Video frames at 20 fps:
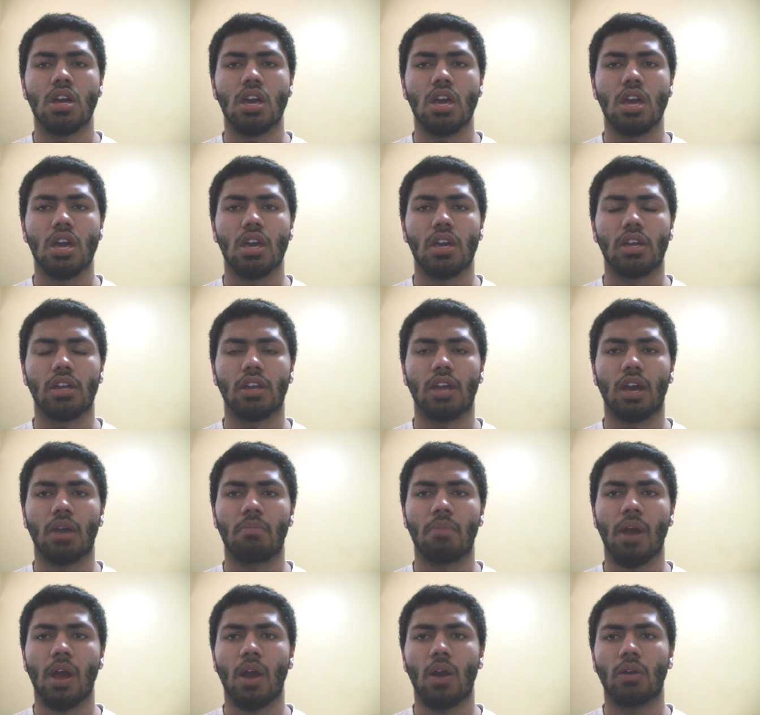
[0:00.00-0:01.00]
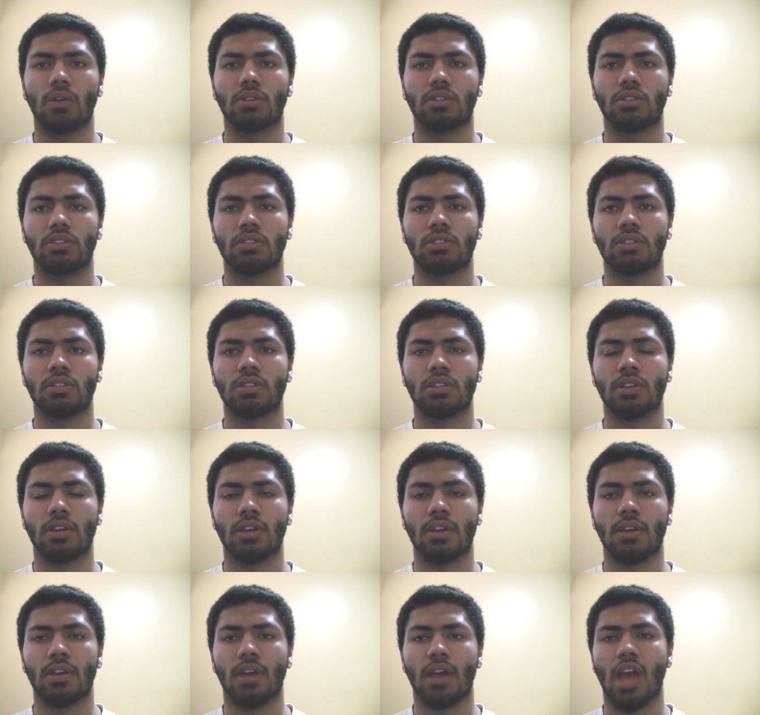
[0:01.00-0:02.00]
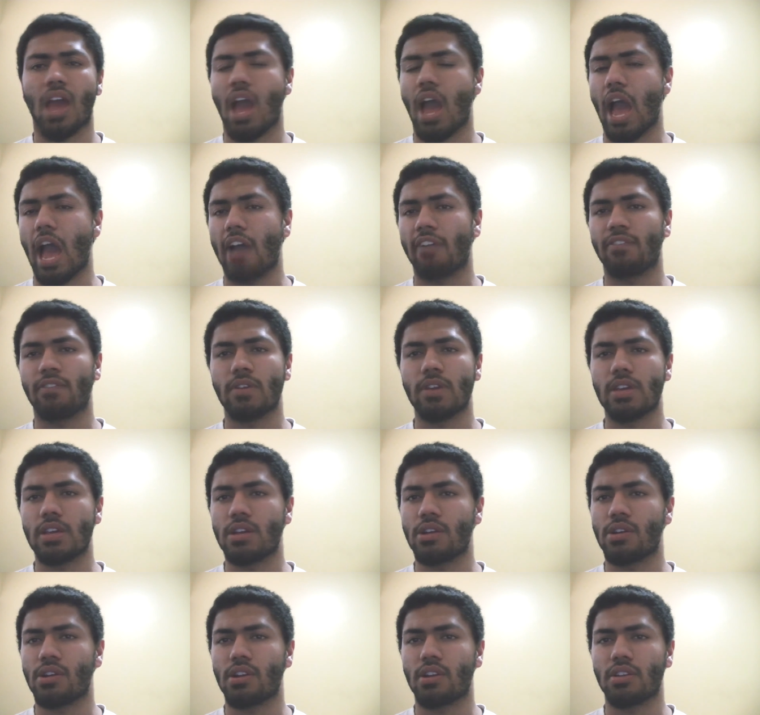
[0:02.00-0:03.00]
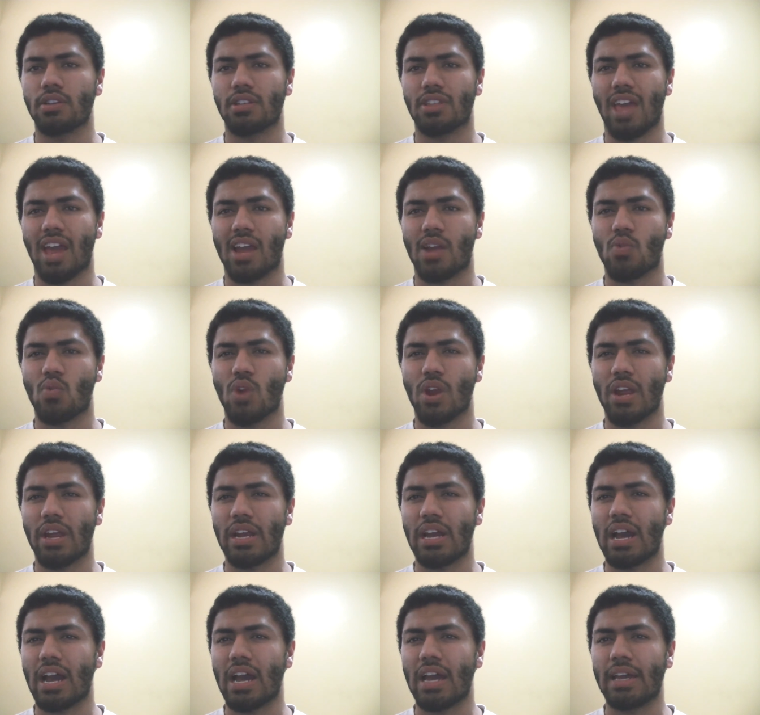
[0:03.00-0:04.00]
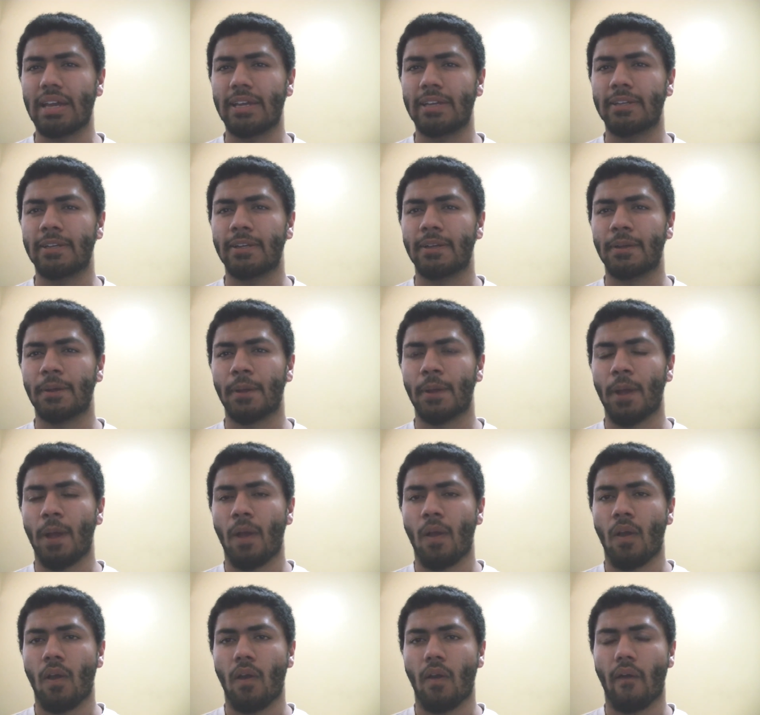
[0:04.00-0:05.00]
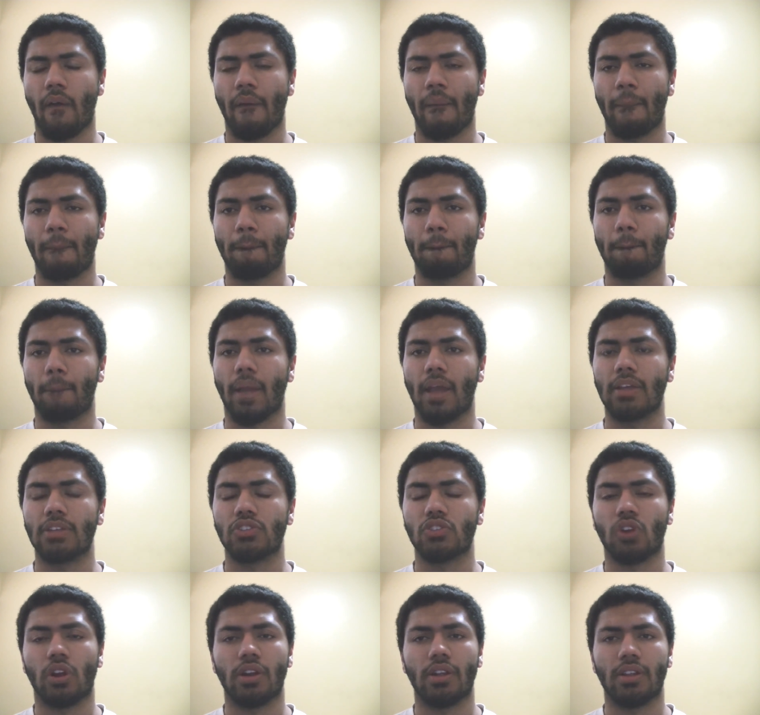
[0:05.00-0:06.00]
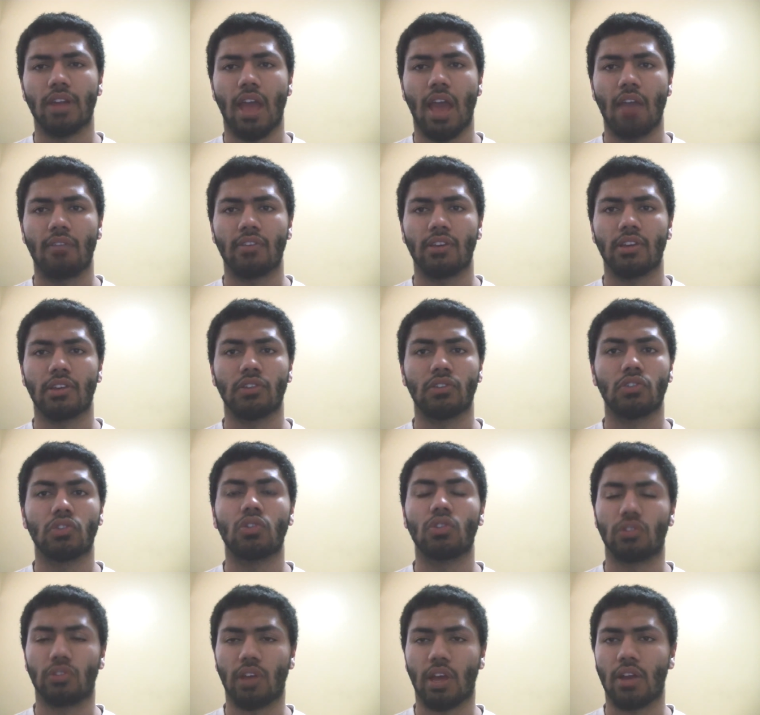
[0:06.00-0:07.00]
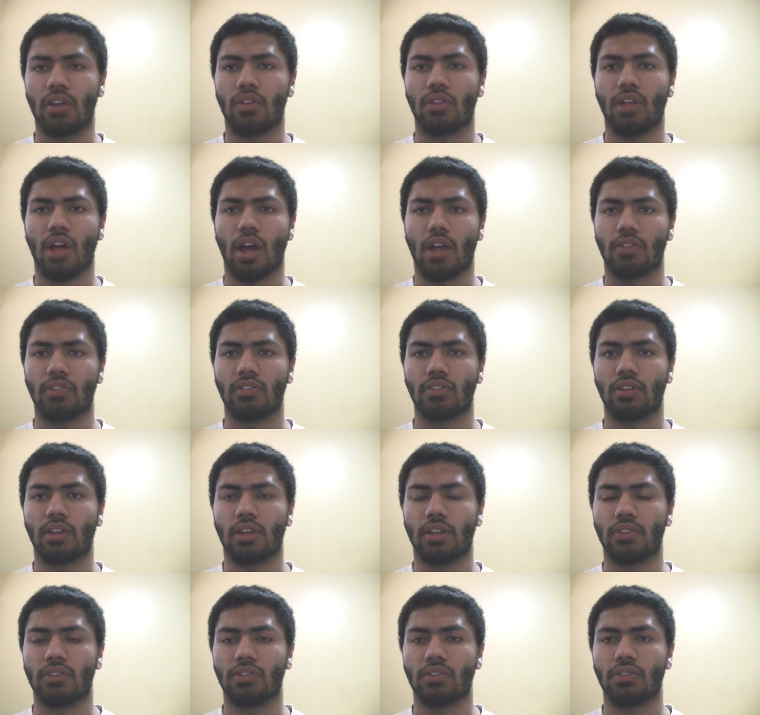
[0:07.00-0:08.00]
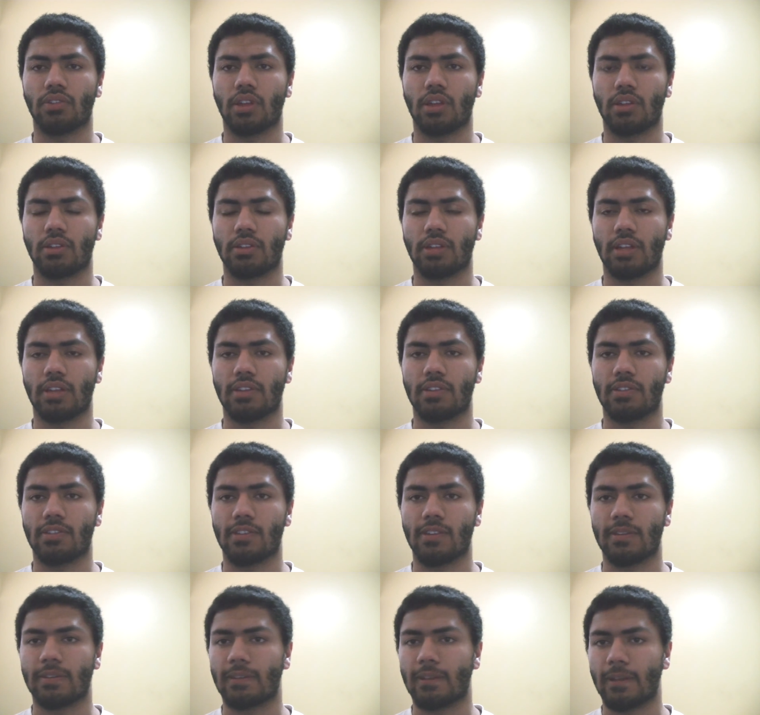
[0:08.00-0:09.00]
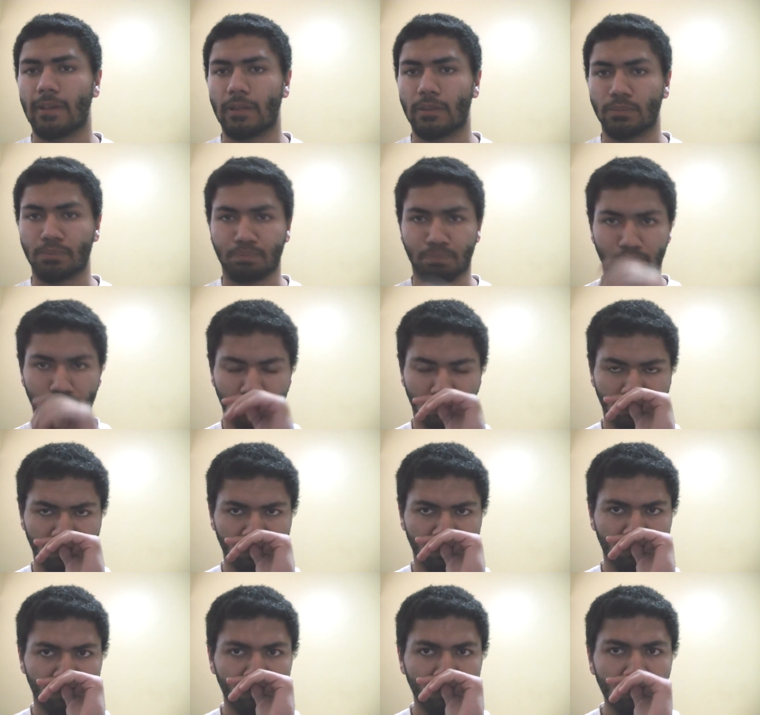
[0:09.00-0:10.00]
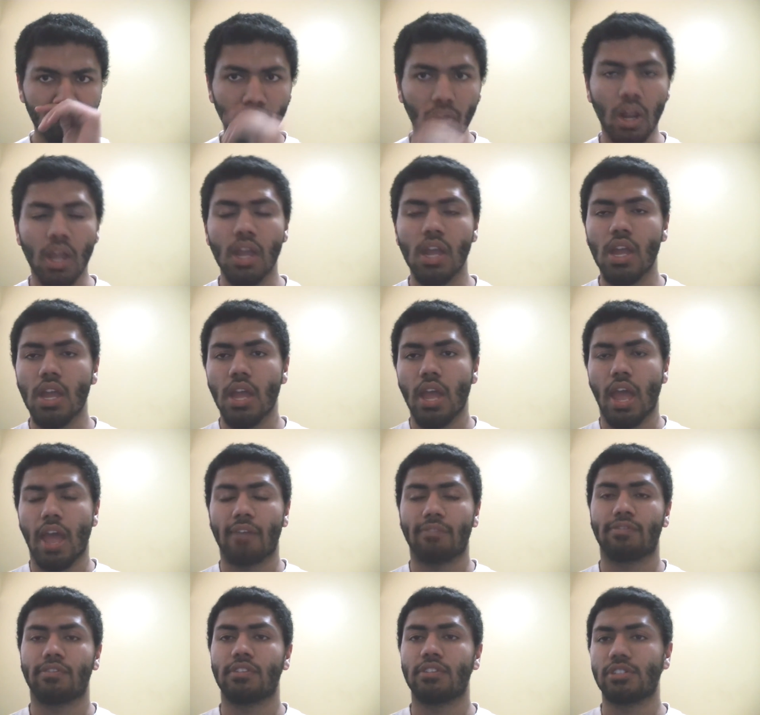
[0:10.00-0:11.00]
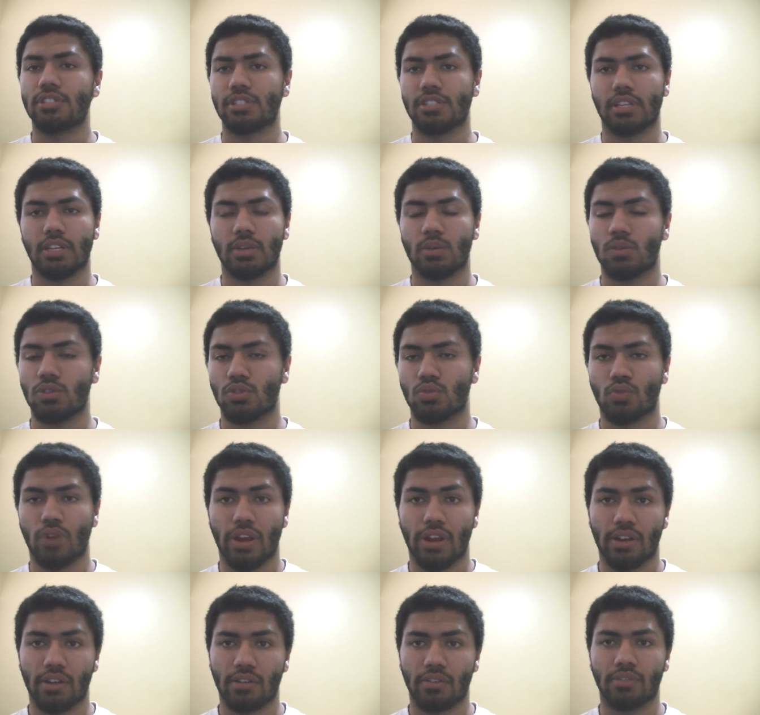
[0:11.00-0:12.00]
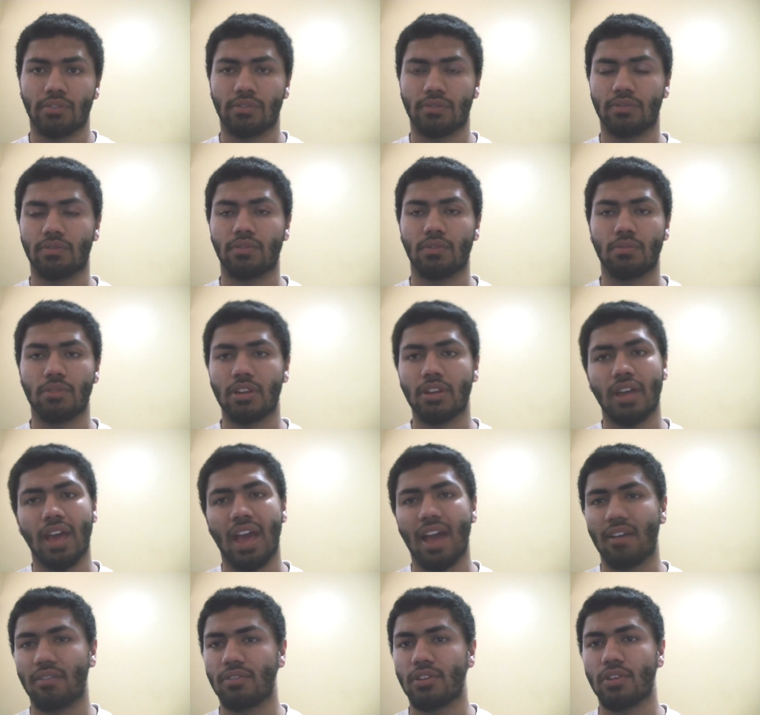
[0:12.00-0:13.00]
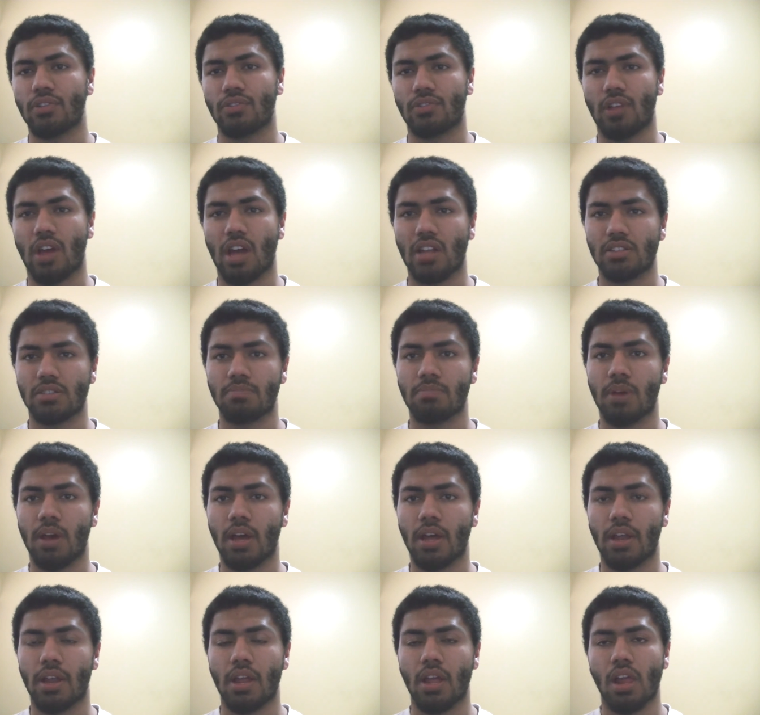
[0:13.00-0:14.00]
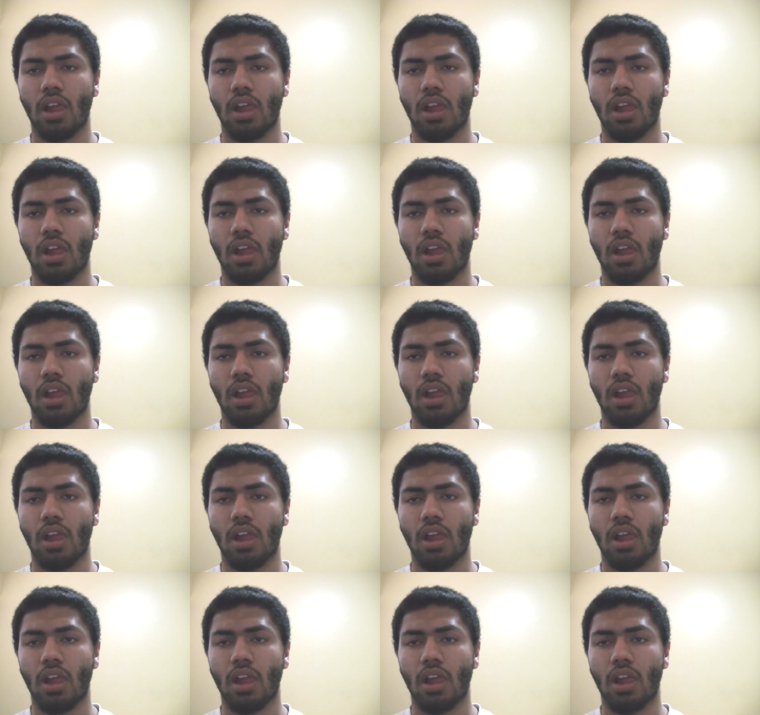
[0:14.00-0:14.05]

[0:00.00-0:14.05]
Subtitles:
And about half a year into that grade, I started having suicidal thoughts and suicidal tendencies. At first, it was rare for me to have those thoughts, but